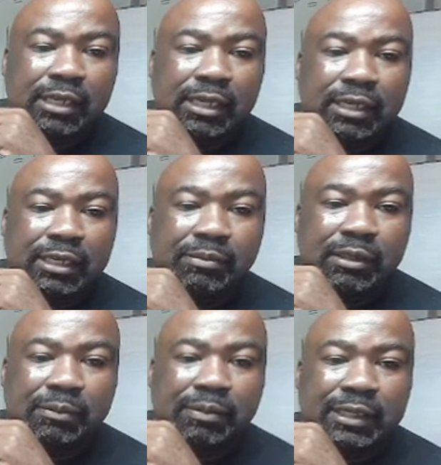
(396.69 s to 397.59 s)
and then
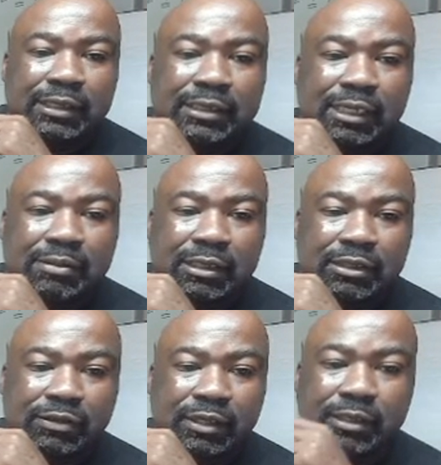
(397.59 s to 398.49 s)
multiply times
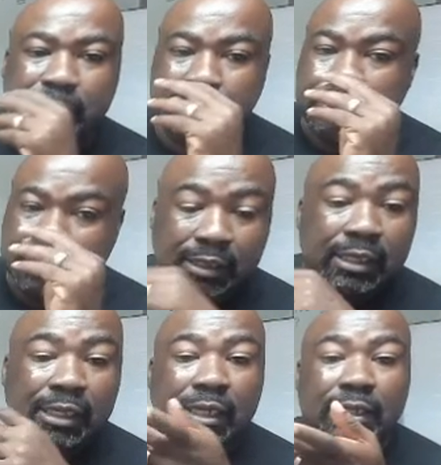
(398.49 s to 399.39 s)
this right here.
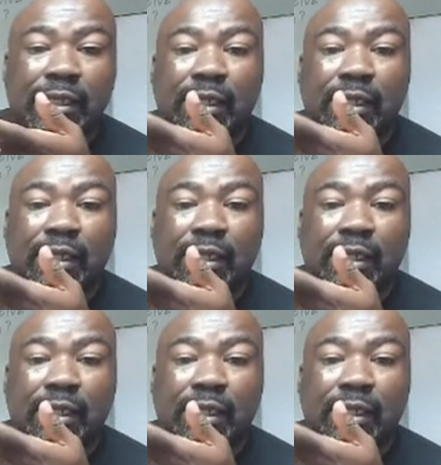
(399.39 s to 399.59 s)
And